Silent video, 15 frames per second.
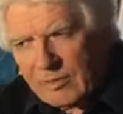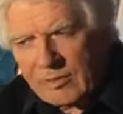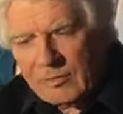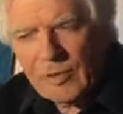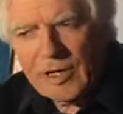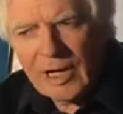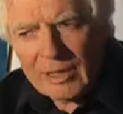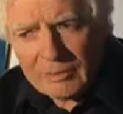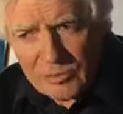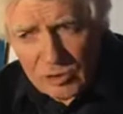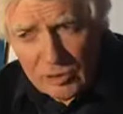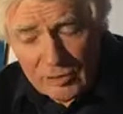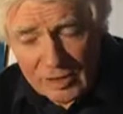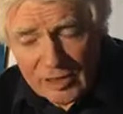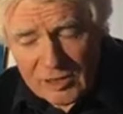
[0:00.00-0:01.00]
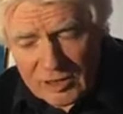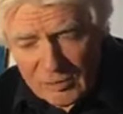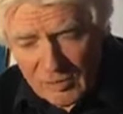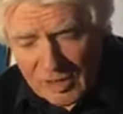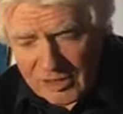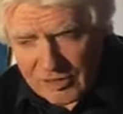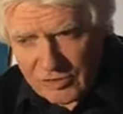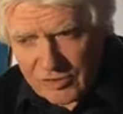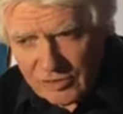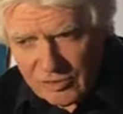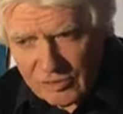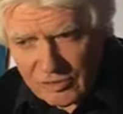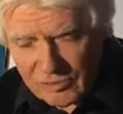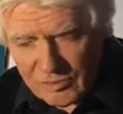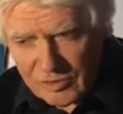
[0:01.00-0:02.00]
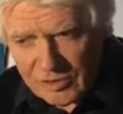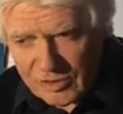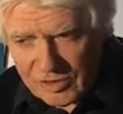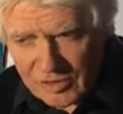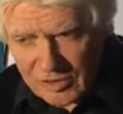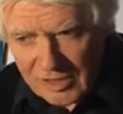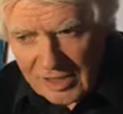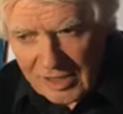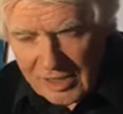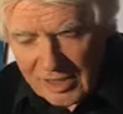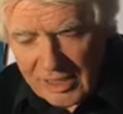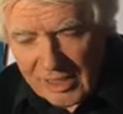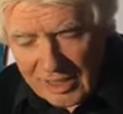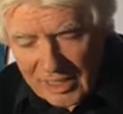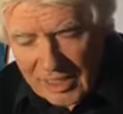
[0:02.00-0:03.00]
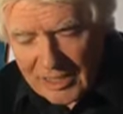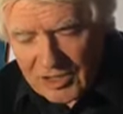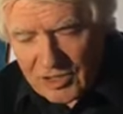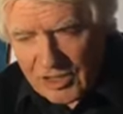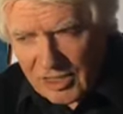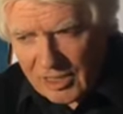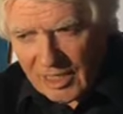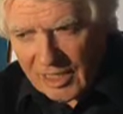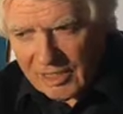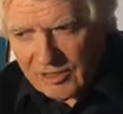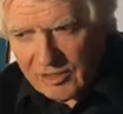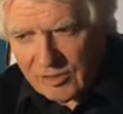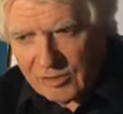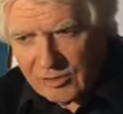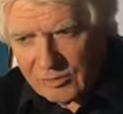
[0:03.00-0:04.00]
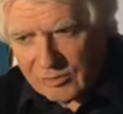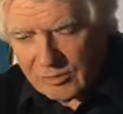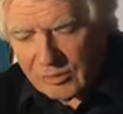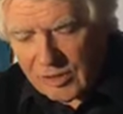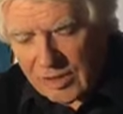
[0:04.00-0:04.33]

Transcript: when I'm talking to art students, which occasionally I do,